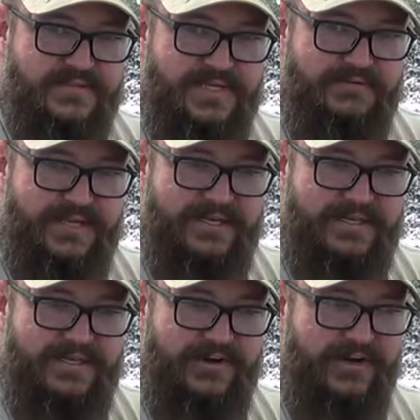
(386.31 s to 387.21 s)
I mean,
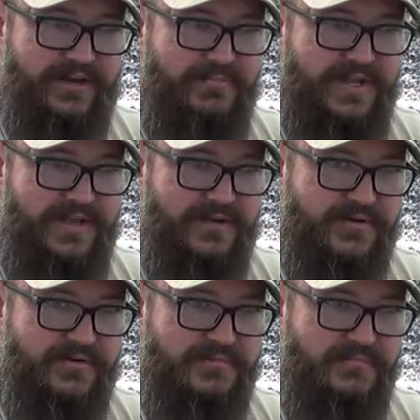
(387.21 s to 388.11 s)
they're going to be
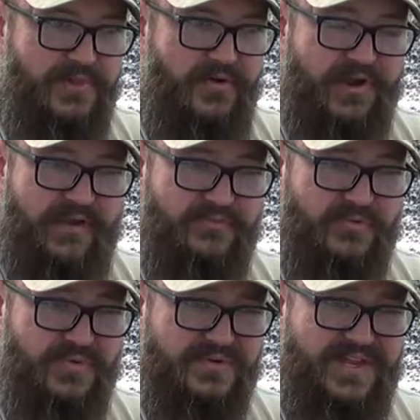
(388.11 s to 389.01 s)
here long after
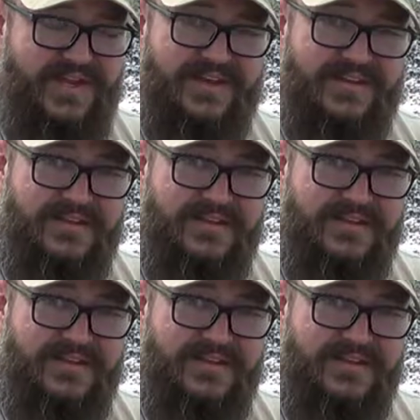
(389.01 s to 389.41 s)
we're dead."